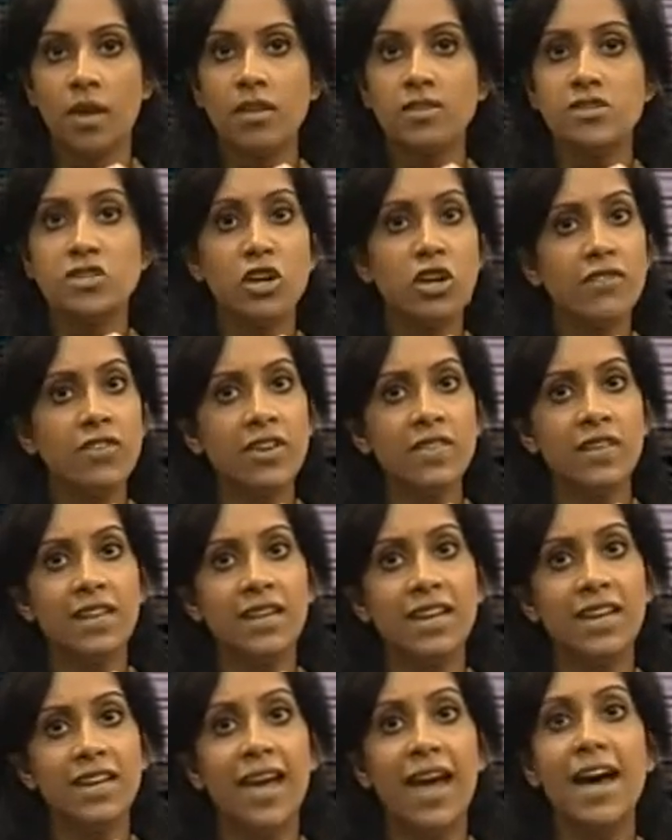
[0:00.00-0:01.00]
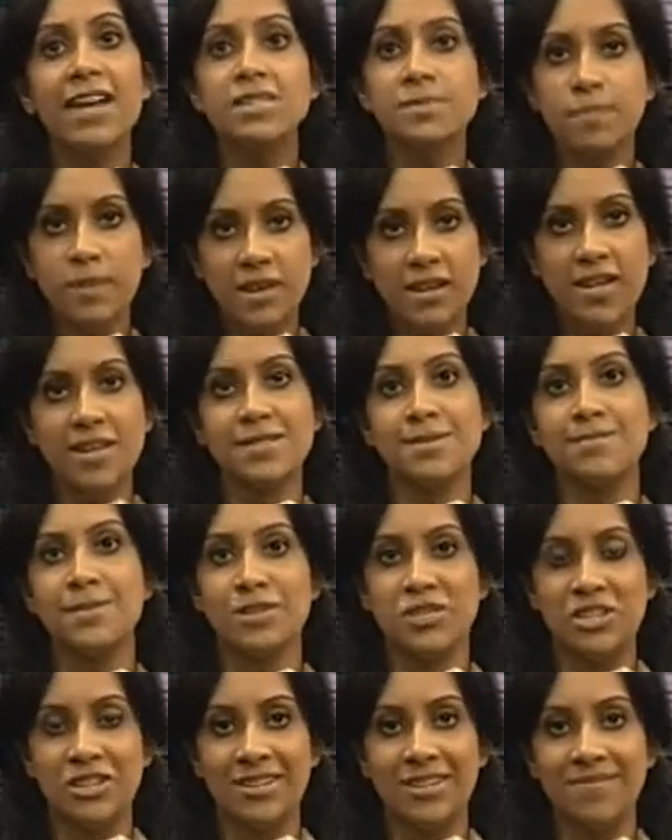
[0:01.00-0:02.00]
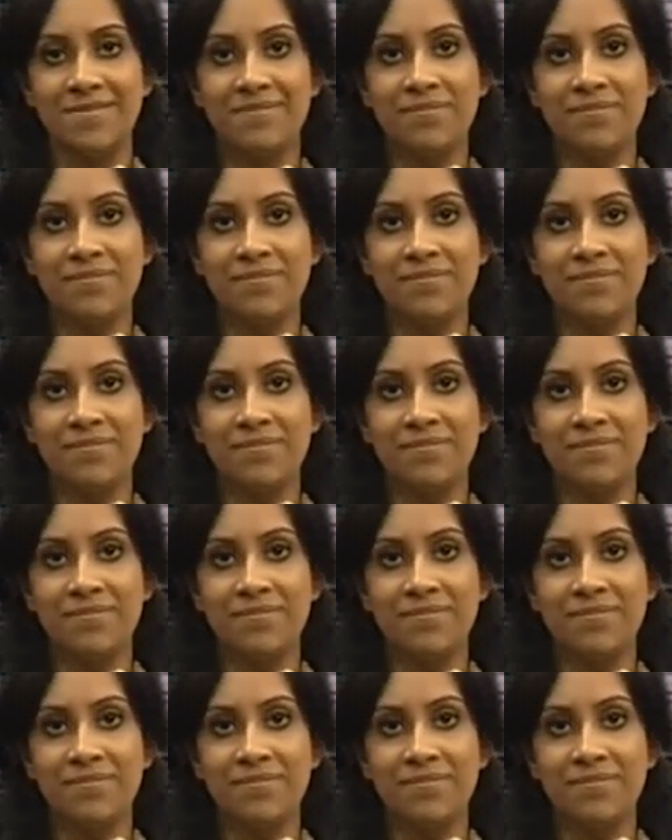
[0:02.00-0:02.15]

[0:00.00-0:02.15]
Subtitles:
Serving the needy has been his mission.